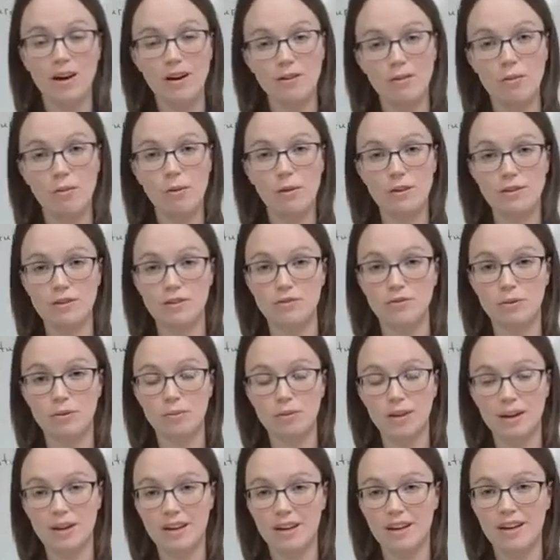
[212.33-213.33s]
Of course, if you
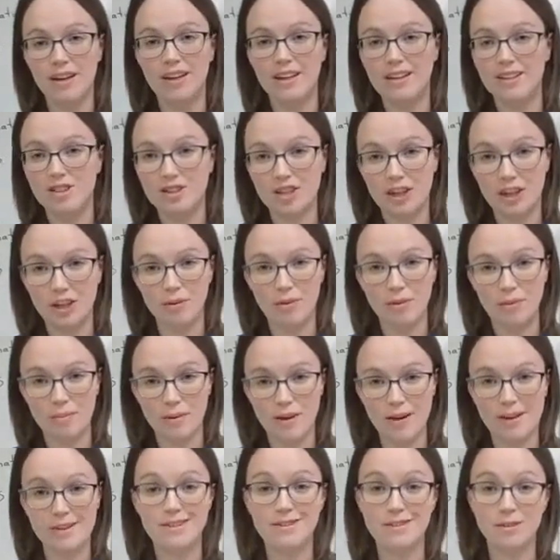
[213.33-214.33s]
play cello or
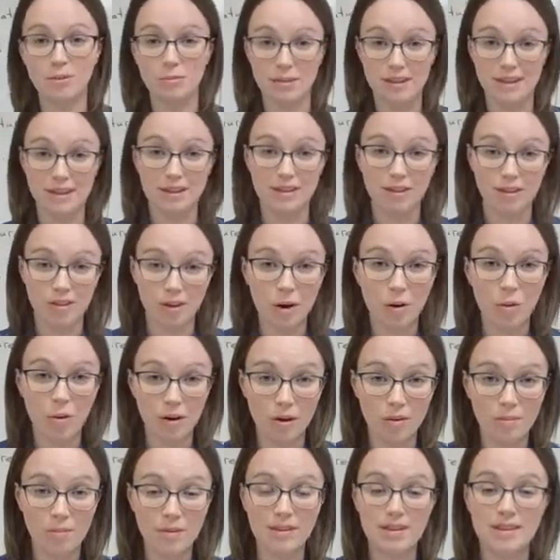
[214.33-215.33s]
bass, they'll be
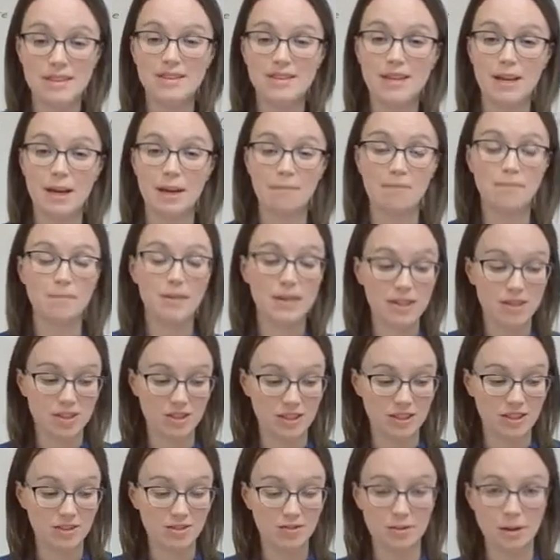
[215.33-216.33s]
lower, but the same
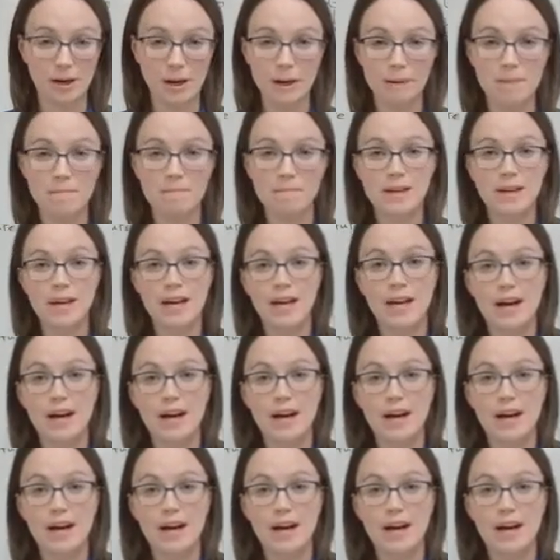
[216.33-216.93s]
pitches, right?